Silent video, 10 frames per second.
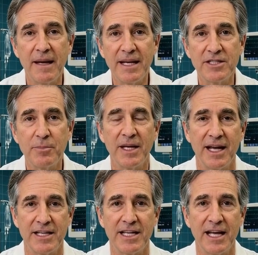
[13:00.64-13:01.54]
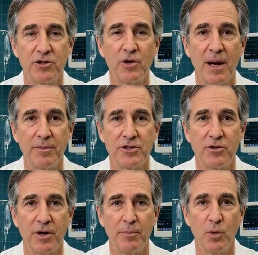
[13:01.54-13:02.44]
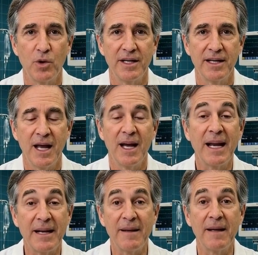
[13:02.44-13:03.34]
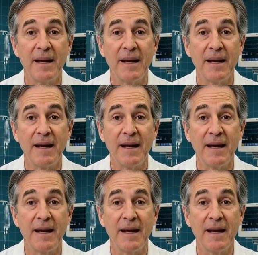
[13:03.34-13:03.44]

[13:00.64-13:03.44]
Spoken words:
his PSA dropped to 3.9,